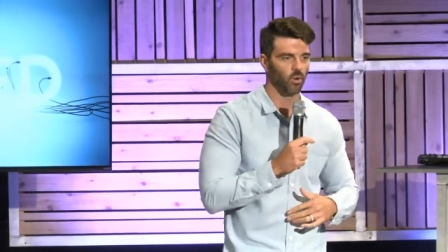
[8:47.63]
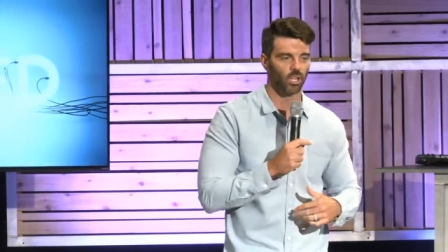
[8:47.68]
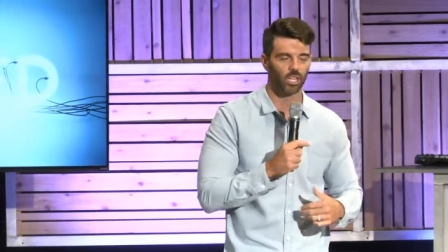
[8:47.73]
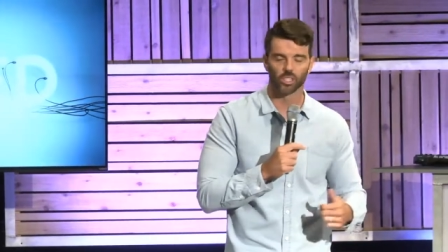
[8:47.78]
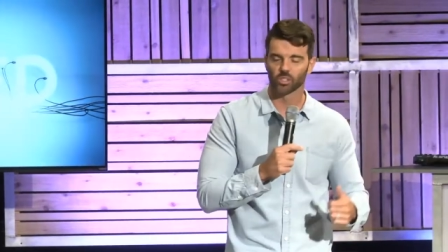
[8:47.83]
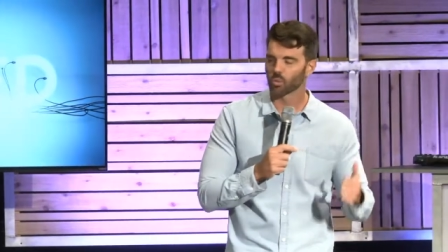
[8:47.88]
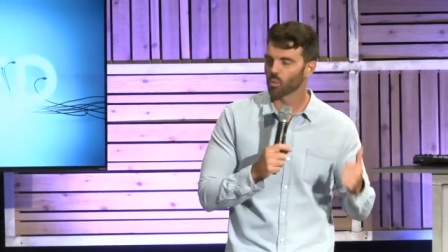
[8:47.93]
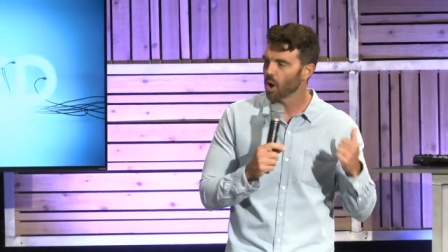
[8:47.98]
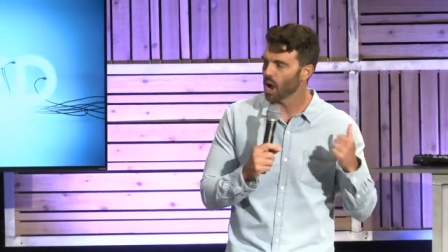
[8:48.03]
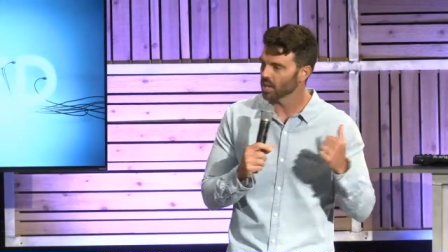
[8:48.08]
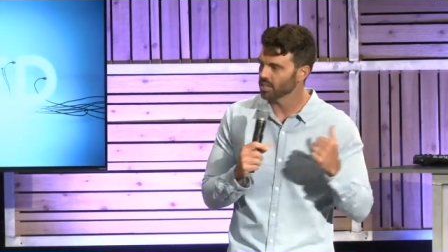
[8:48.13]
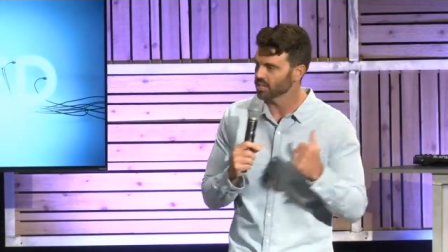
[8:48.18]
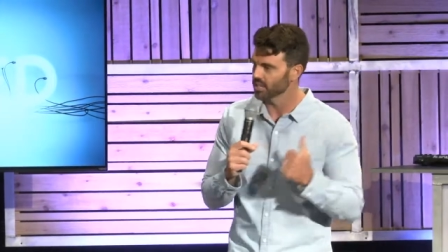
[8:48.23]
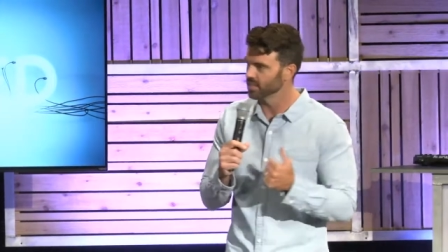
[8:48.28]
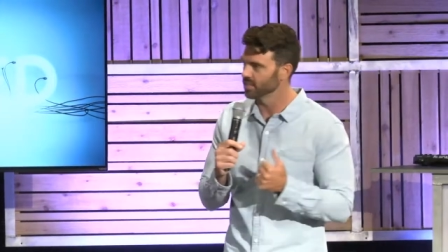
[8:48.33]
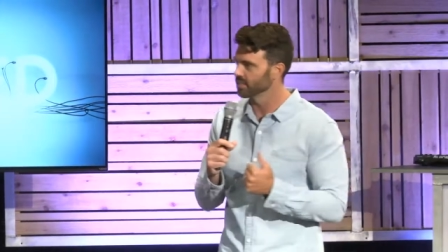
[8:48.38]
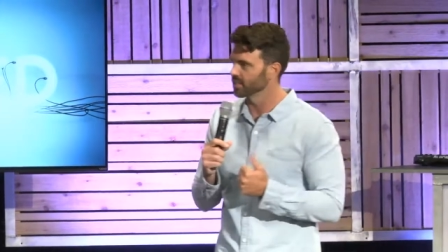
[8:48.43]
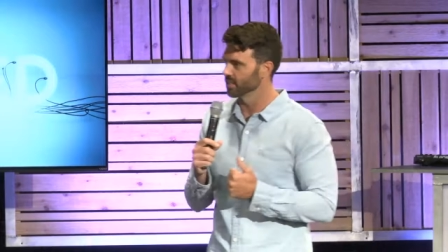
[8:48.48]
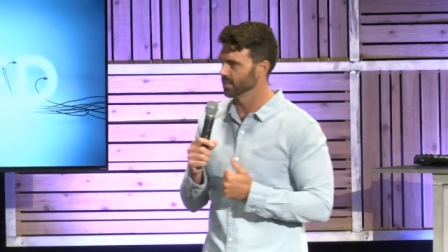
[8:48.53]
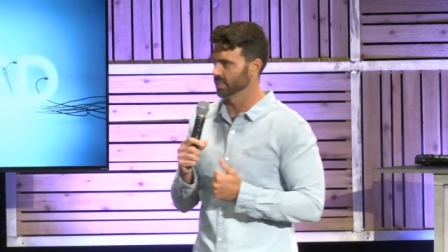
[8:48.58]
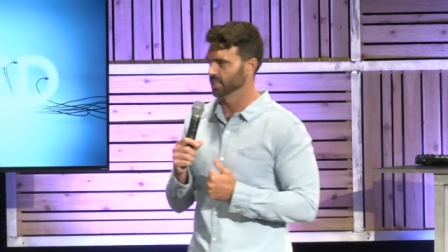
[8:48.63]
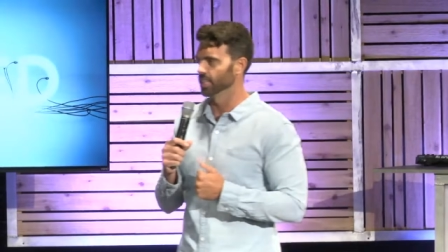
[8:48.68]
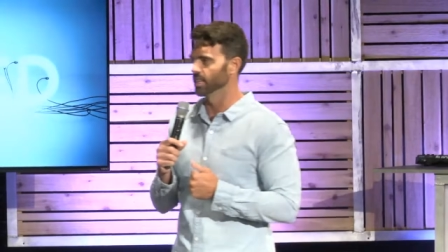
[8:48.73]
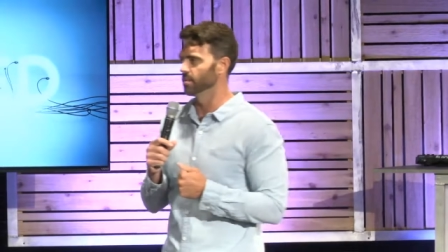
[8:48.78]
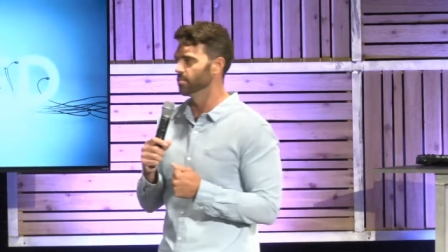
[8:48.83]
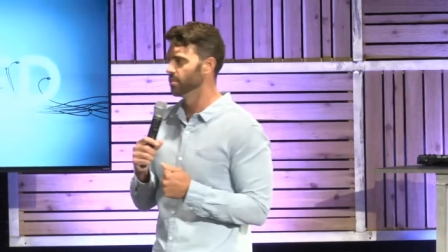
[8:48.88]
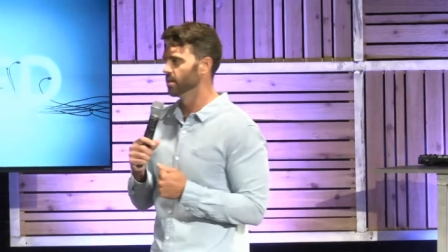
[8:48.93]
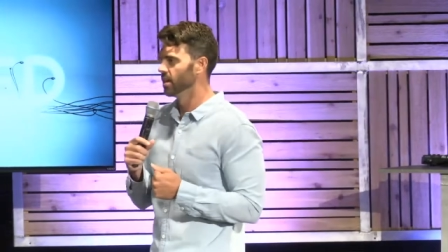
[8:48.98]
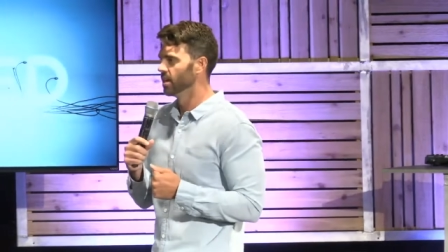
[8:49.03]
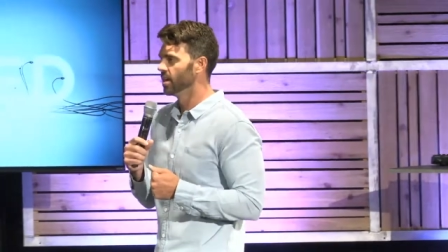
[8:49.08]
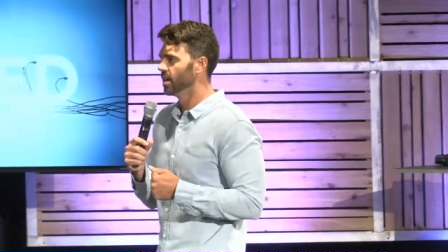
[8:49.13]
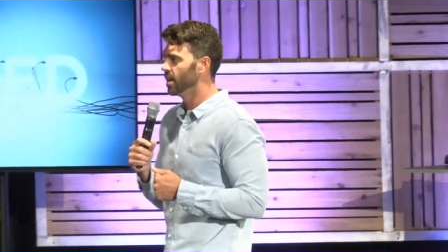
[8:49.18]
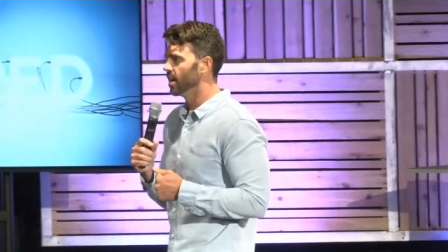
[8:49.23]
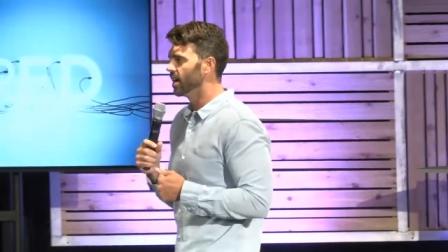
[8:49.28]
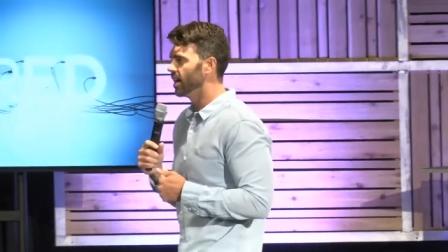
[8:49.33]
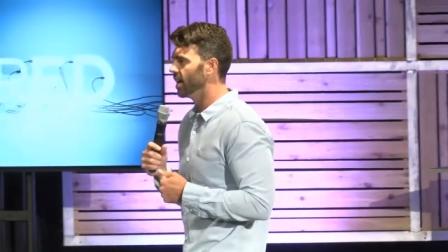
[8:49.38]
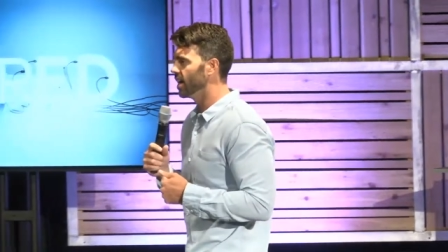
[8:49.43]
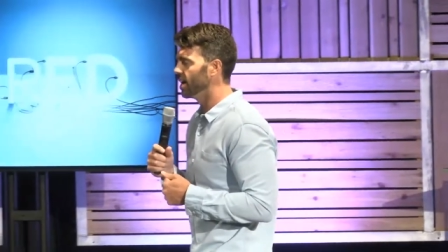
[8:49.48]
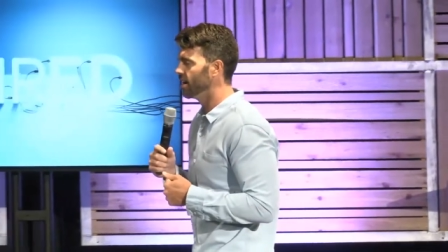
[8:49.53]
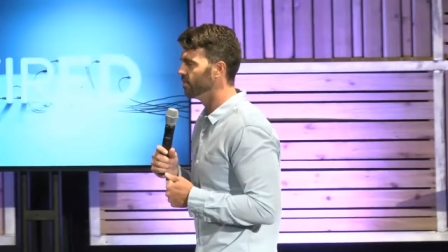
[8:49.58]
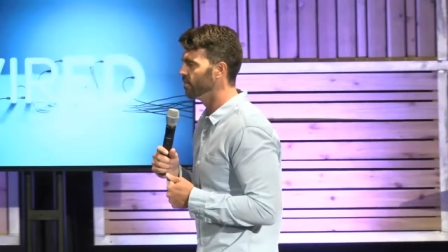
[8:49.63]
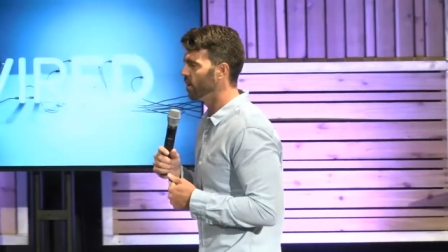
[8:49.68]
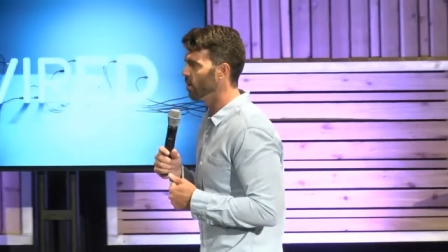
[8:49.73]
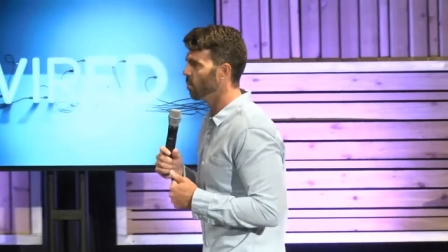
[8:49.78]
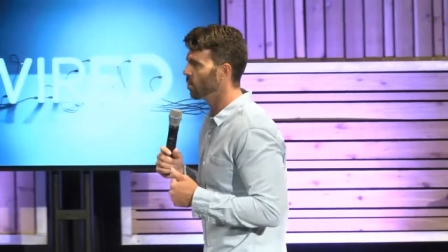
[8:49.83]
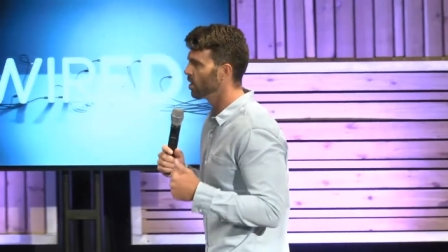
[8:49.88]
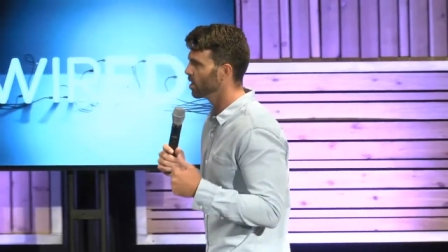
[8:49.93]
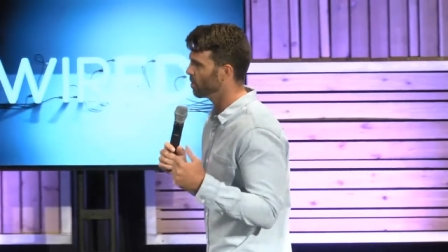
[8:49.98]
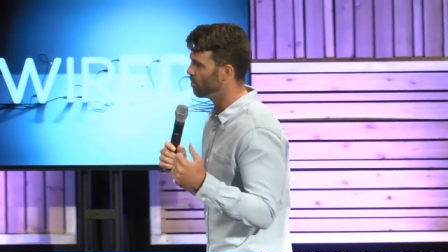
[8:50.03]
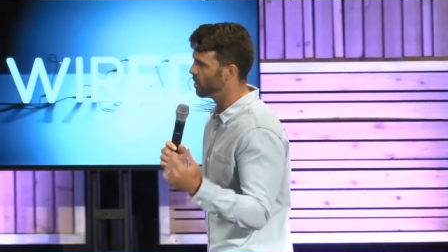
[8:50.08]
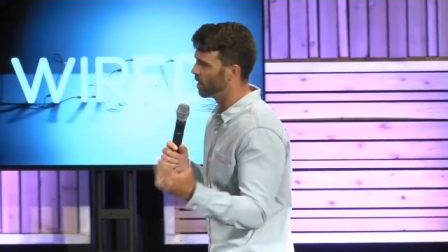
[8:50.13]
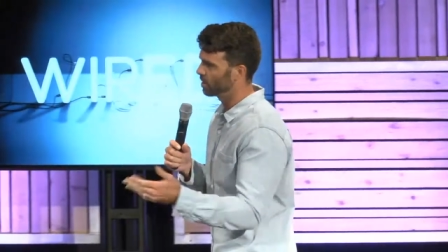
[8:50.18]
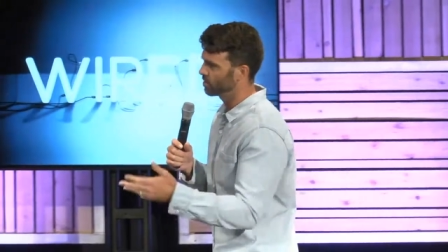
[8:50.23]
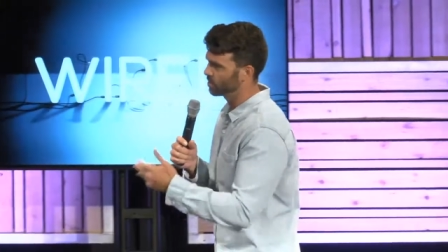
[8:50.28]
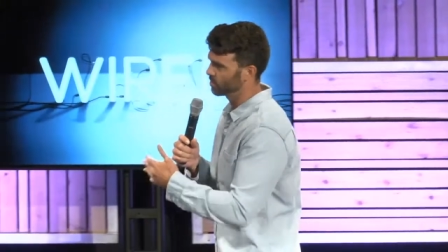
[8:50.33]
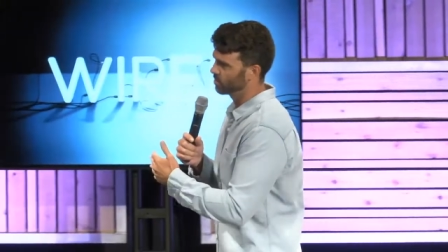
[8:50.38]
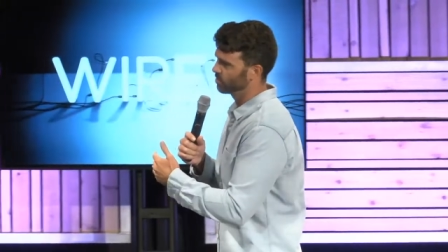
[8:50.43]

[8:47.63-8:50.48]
Let's watch this clip of uh, one of the best,